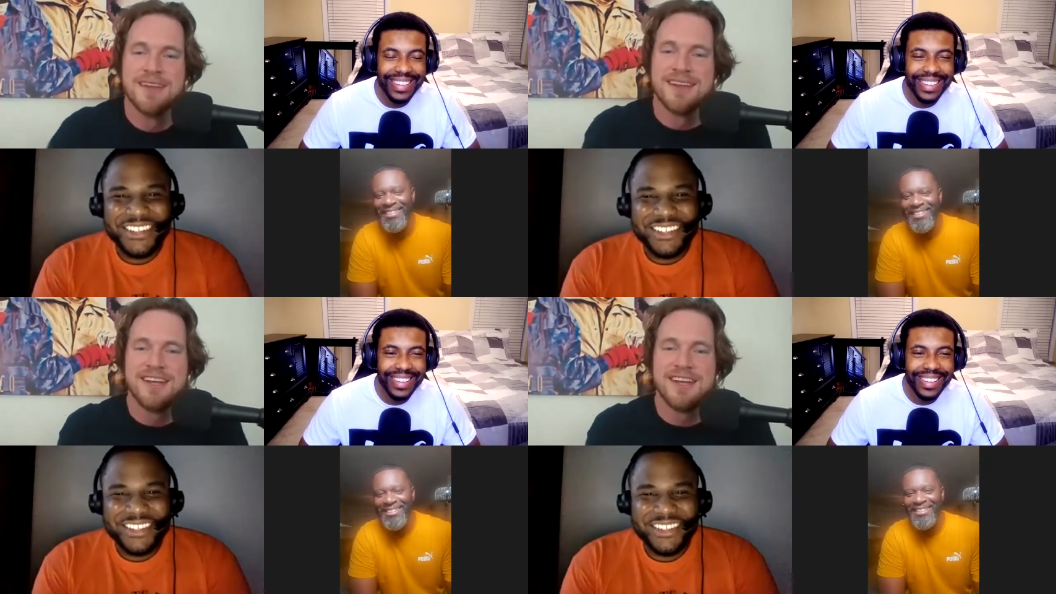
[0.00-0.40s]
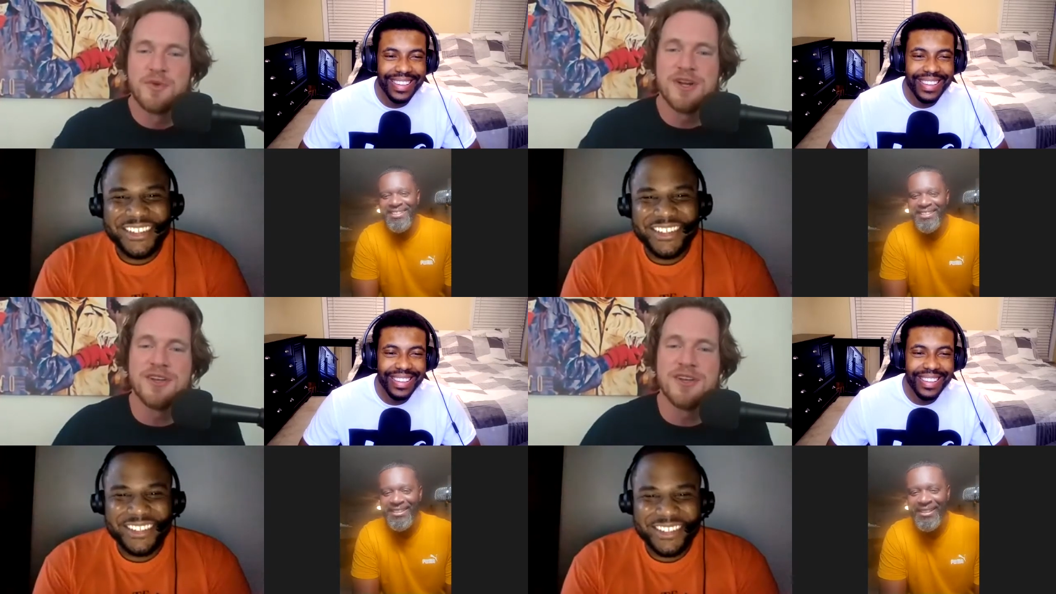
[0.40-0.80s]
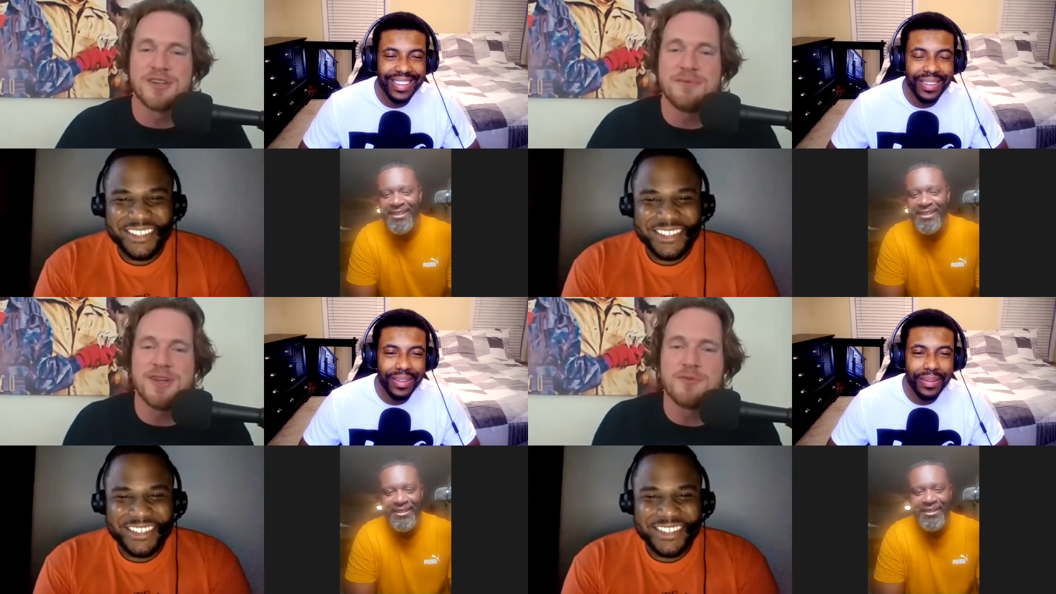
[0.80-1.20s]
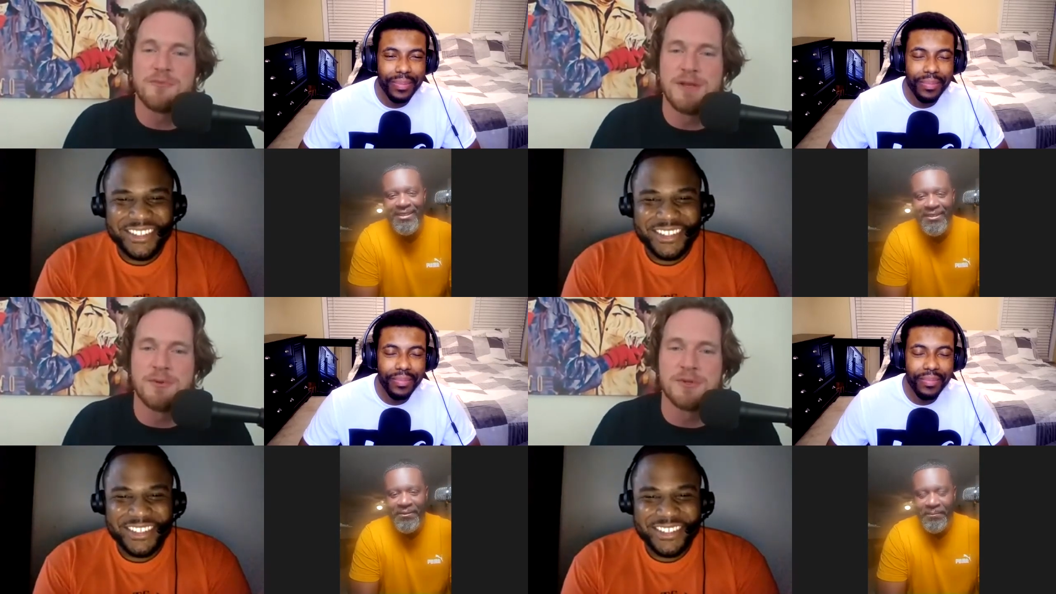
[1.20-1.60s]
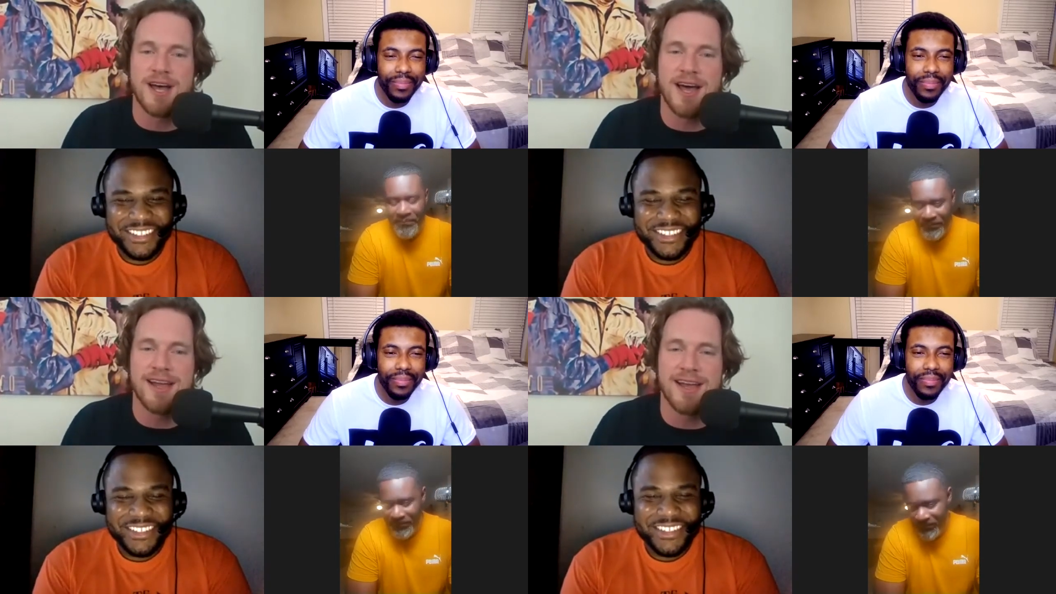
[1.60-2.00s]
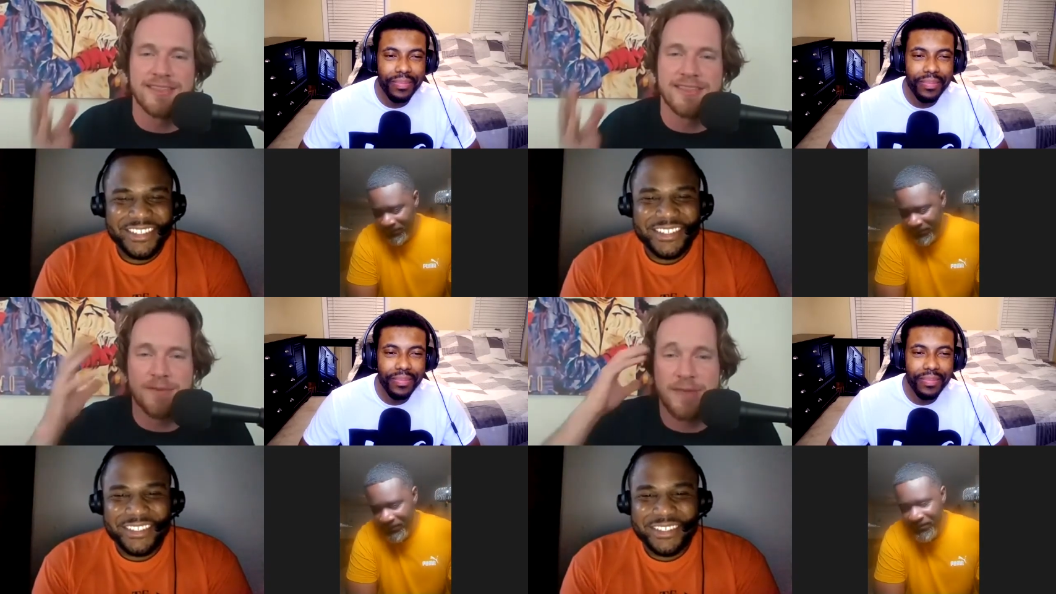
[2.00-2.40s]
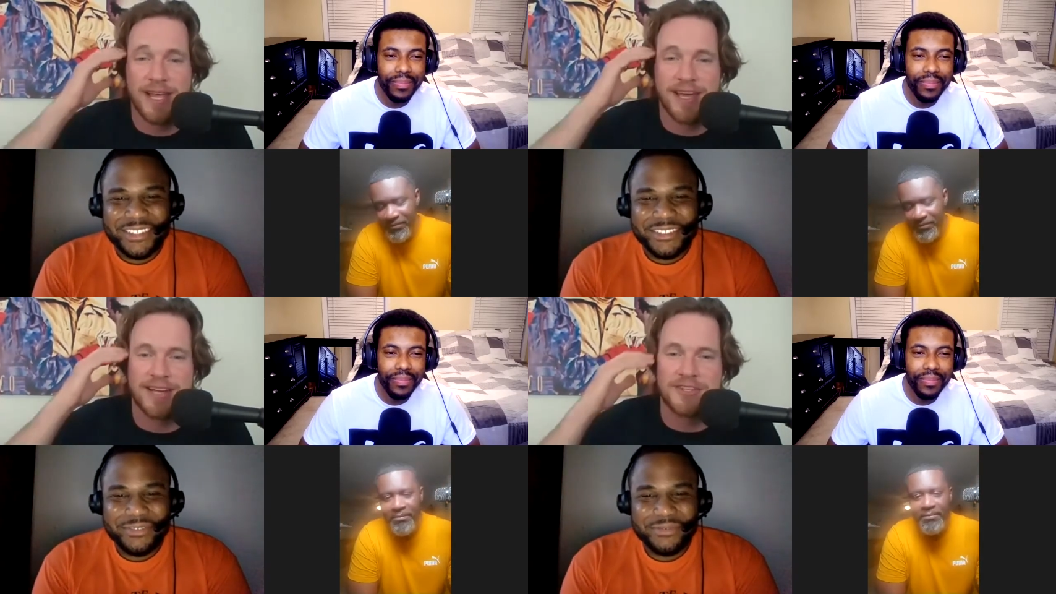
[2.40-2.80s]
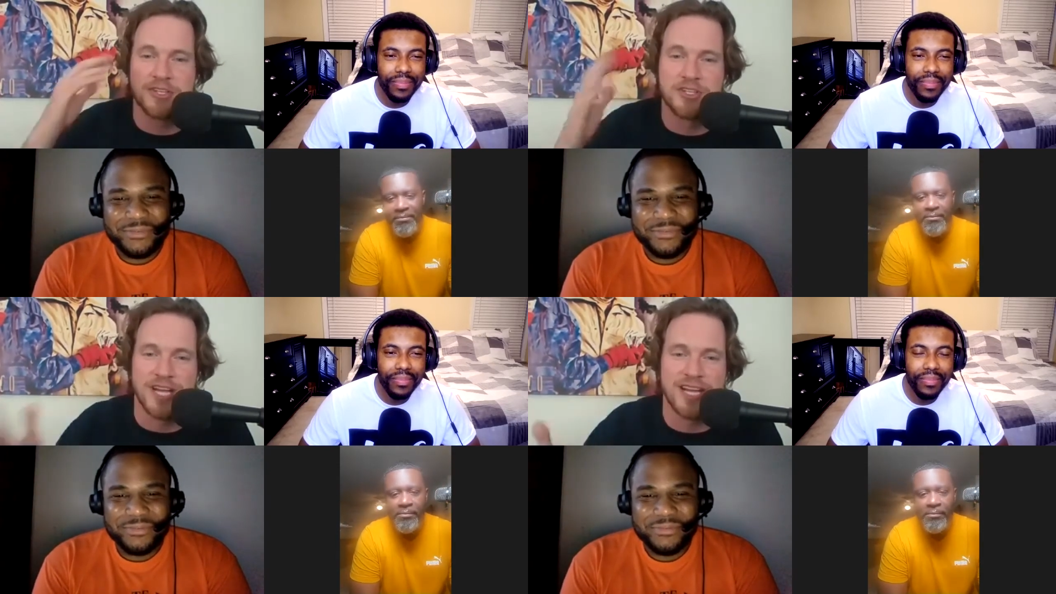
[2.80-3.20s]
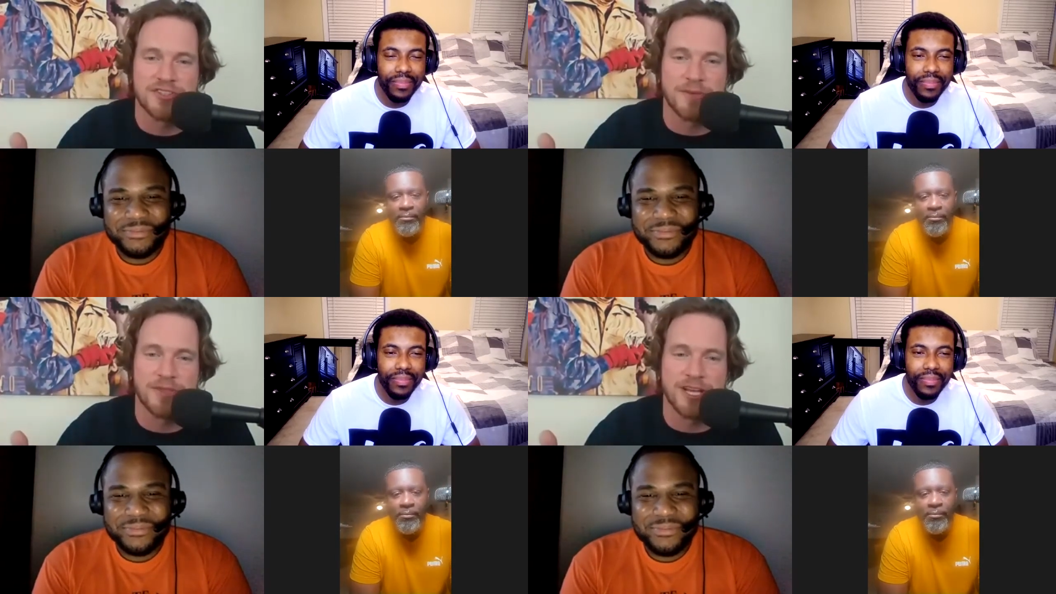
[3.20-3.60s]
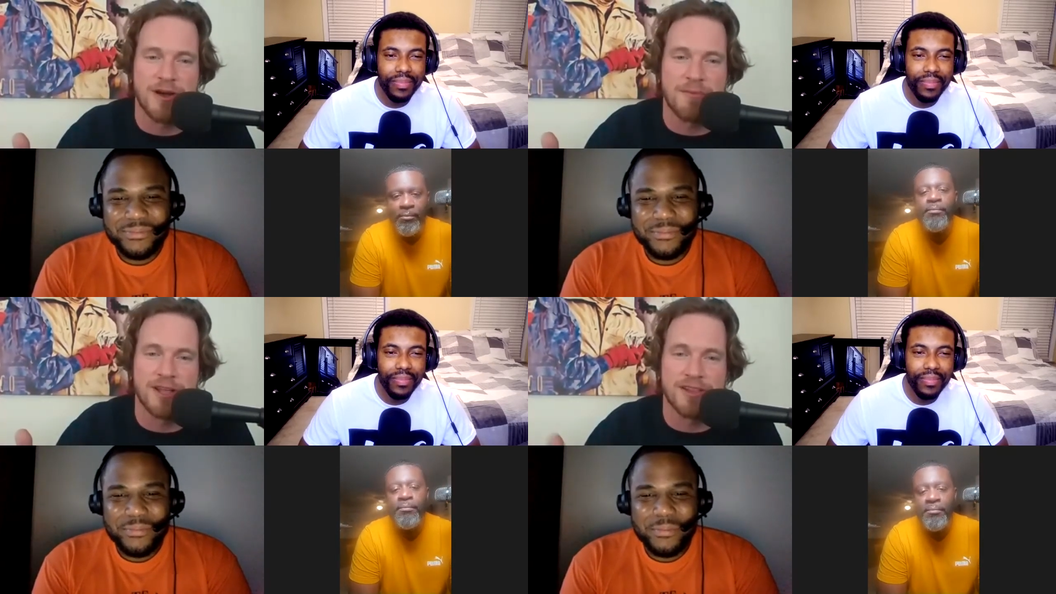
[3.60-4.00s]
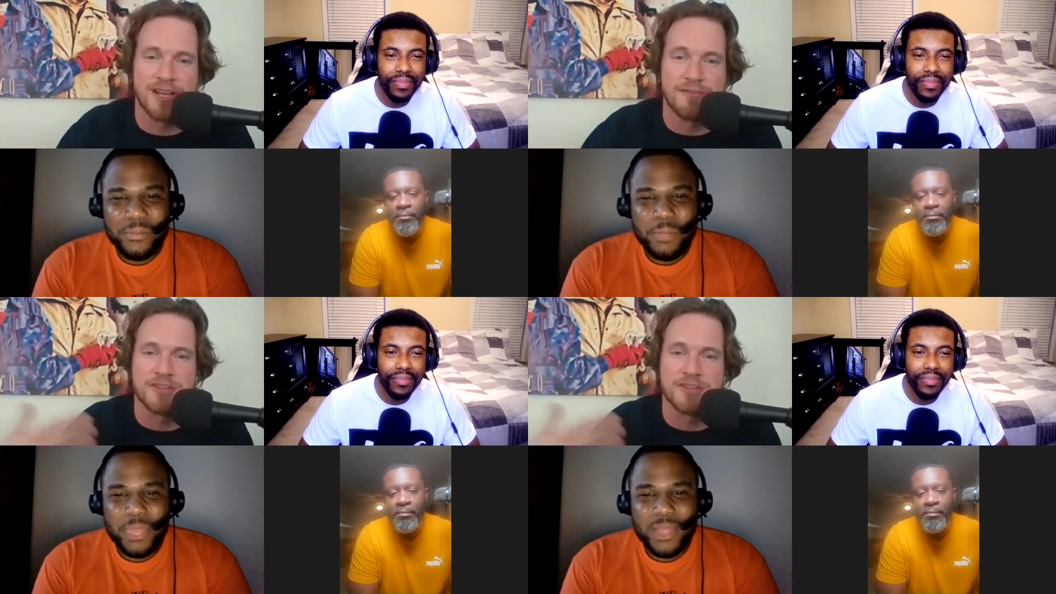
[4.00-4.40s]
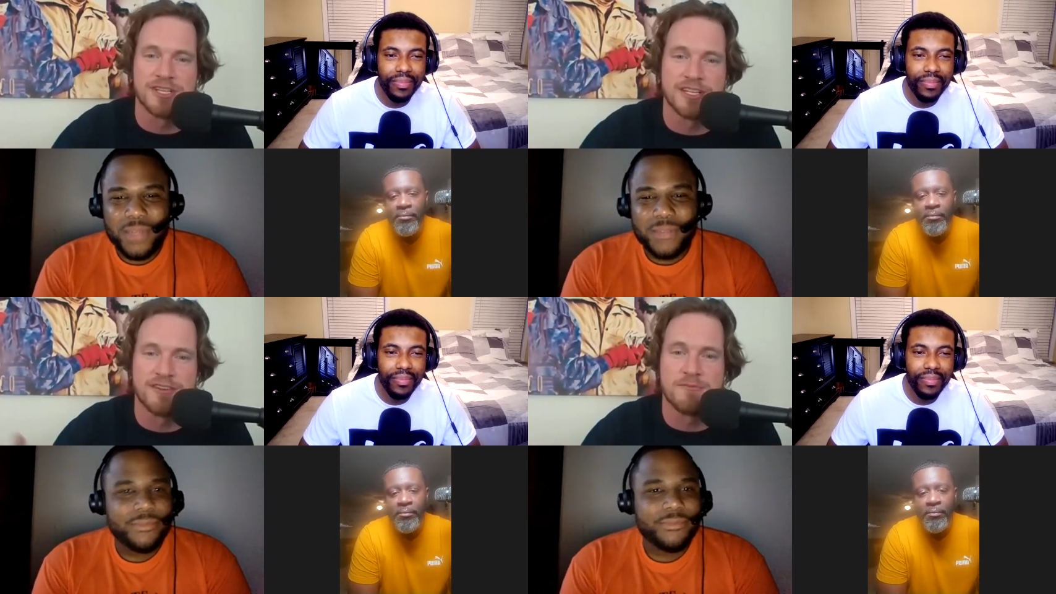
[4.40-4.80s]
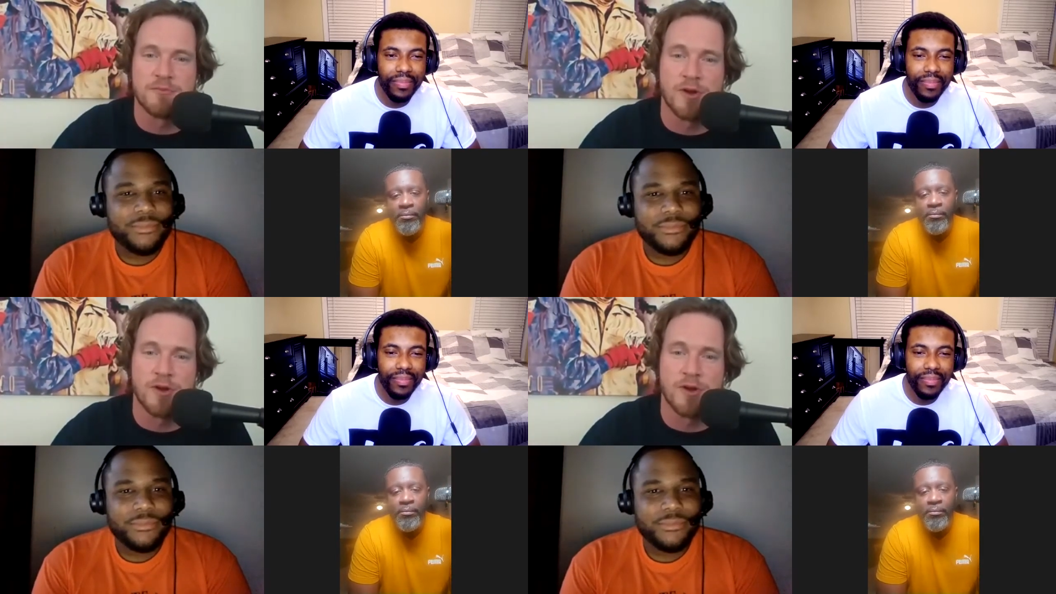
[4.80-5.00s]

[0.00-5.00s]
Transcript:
Speaker 1: It's weird, though. Sometimes when people die, I think, man, I should change something about my life. I should live more.